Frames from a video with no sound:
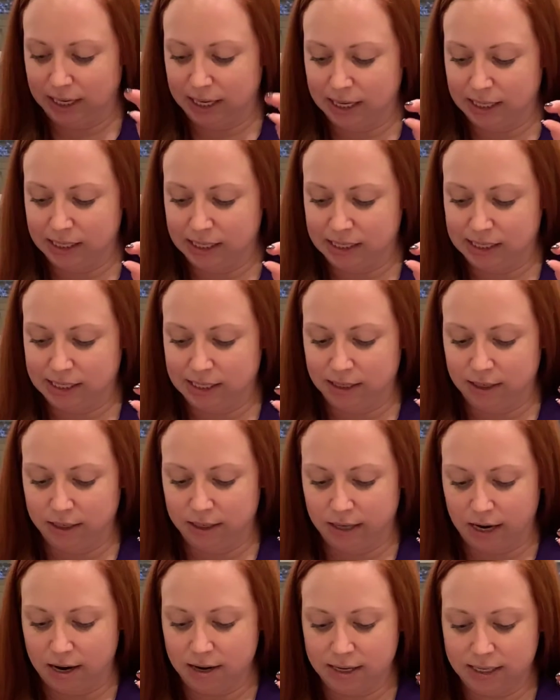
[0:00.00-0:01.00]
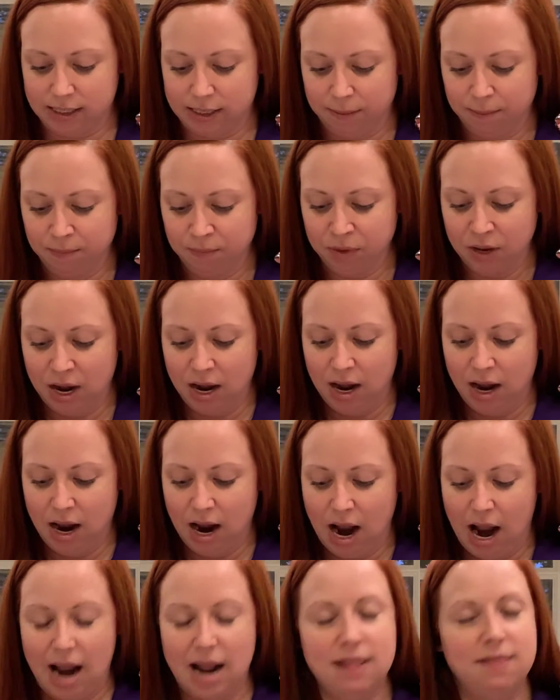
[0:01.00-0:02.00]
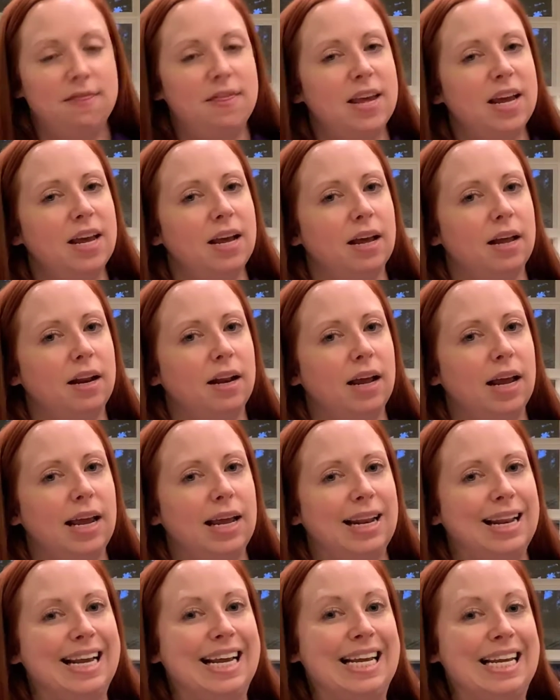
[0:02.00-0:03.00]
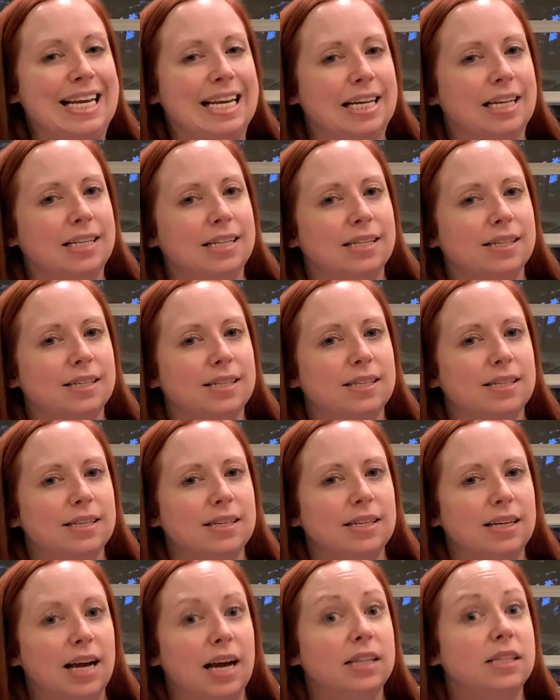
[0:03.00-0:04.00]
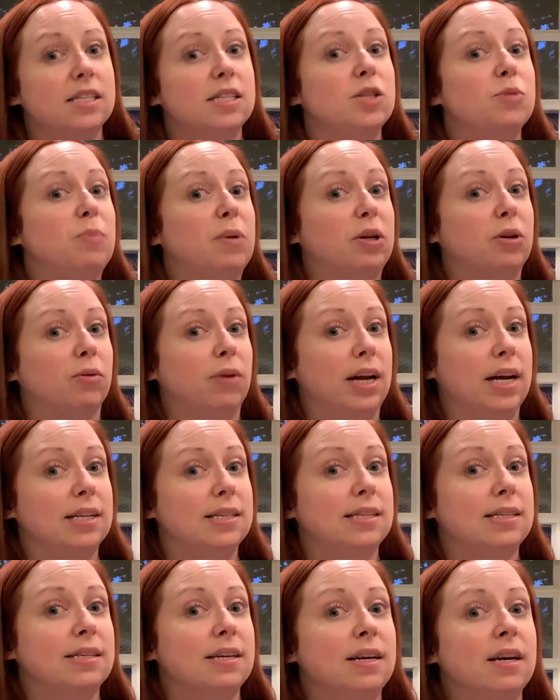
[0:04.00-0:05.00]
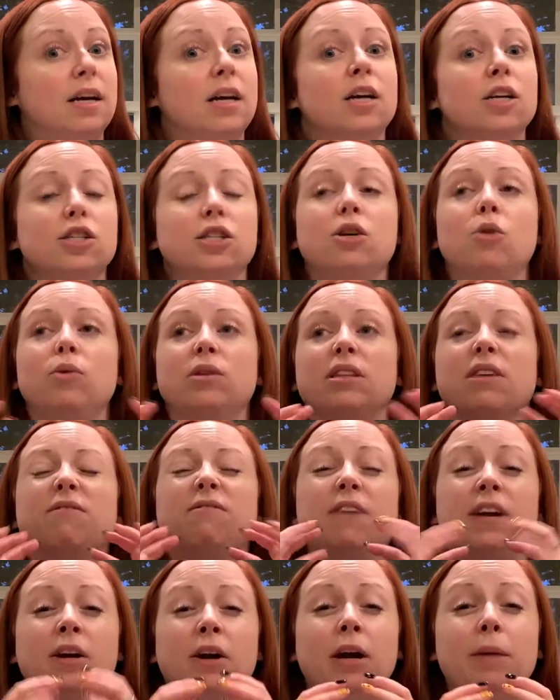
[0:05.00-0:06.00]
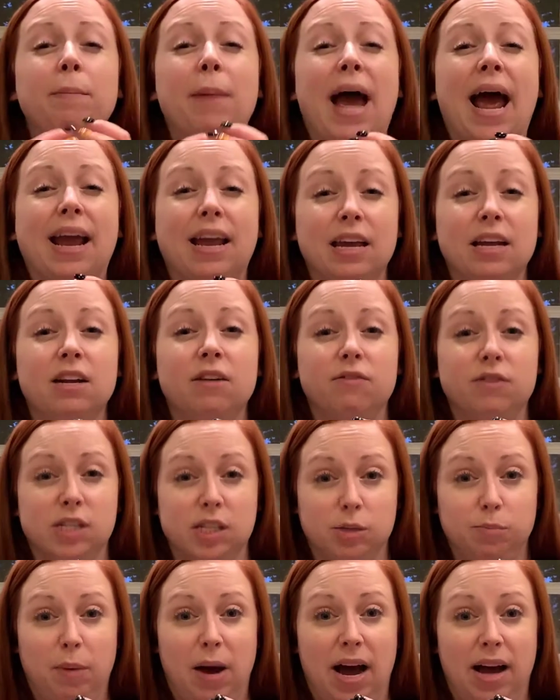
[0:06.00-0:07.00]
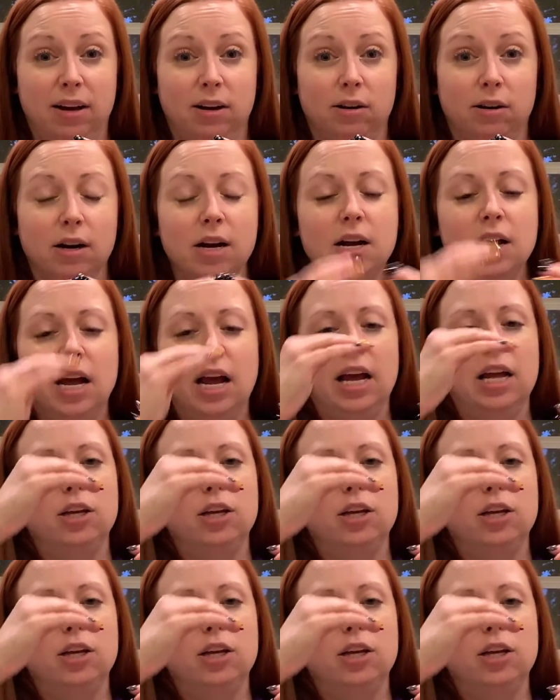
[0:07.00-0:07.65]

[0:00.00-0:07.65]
in this little duct, and then it ends at the spinnerets. So at the very back end of a spider, it